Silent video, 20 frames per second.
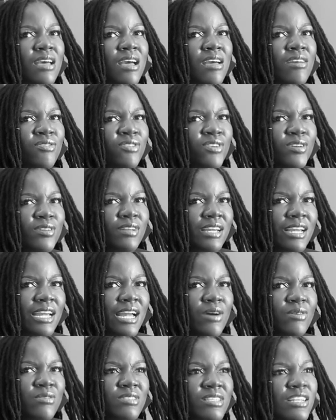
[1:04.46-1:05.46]
I feel like
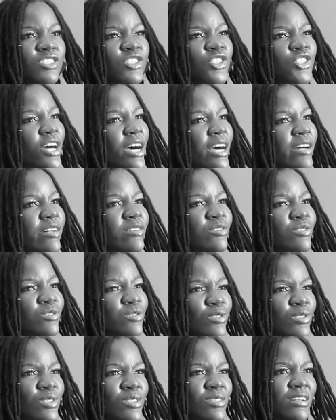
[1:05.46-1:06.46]
I was that child who
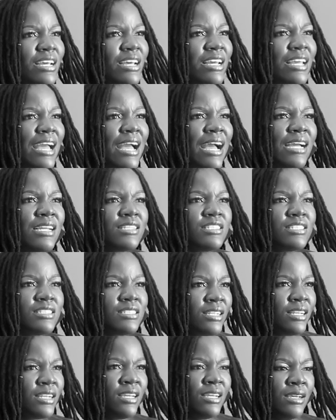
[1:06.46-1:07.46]
used to like
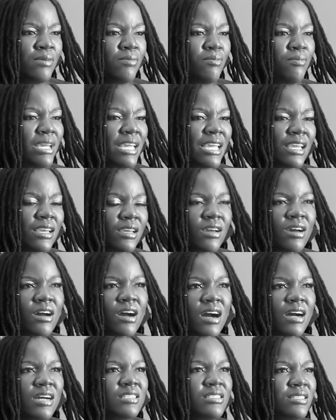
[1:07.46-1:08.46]
hand make
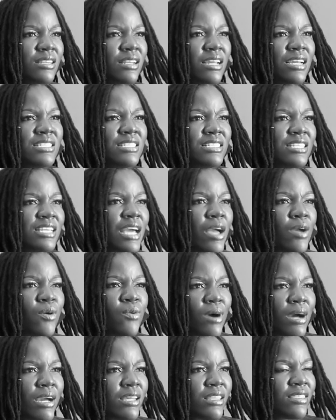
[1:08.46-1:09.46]
cards and like
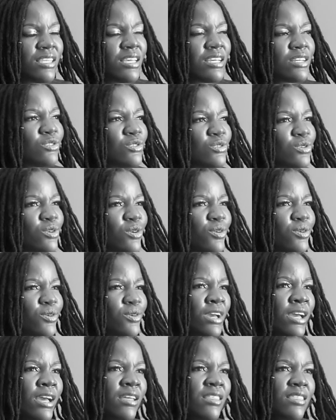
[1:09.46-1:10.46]
DIY things. So
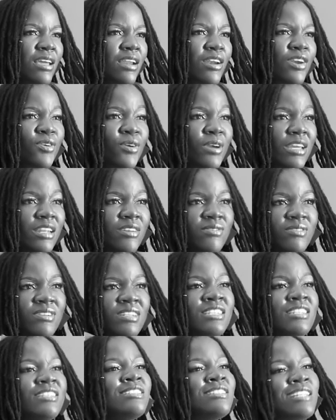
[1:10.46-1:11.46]
yeah, that creative
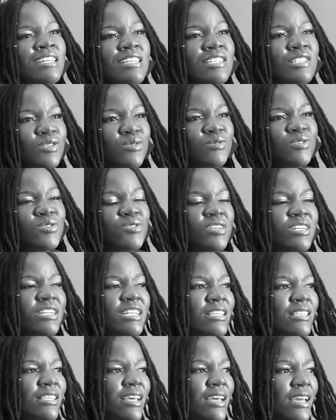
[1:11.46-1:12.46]
inclination was
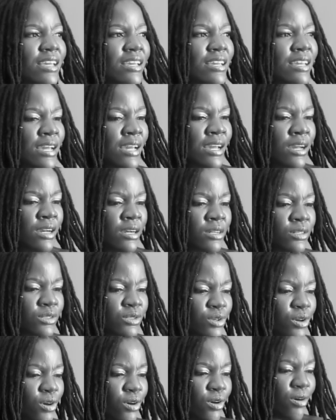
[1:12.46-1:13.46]
already there.
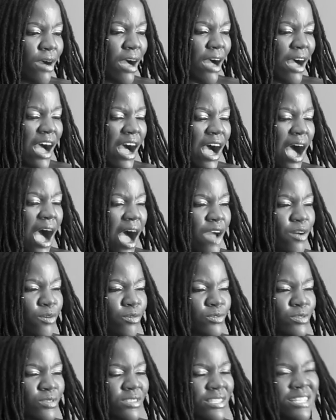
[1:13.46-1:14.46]
So I
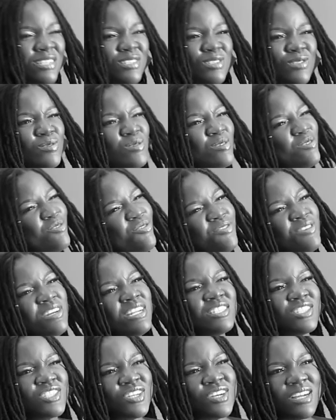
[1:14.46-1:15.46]
also think it's also
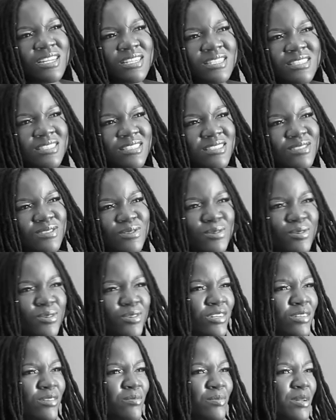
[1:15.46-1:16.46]
freak chance
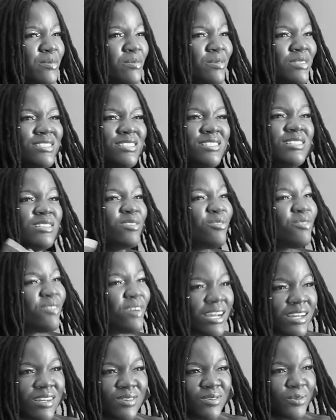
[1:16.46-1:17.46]
or maybe it's
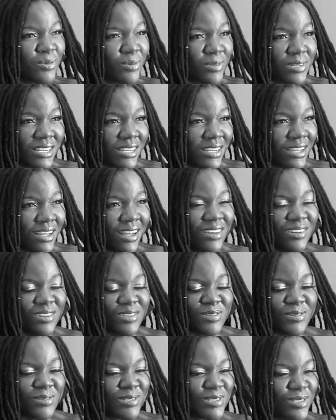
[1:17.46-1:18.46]
divine order. I don't
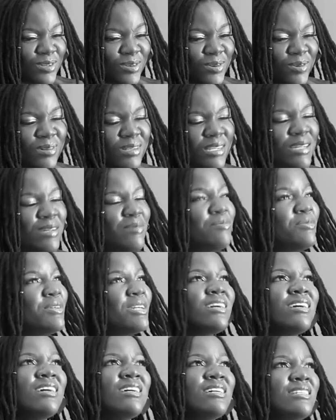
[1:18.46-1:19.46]
know what to call it
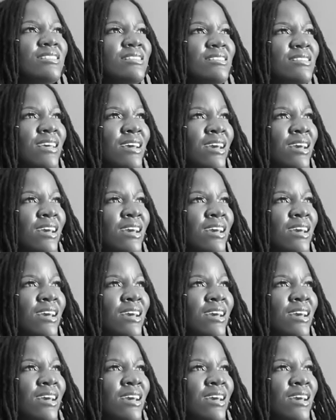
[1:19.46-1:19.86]
because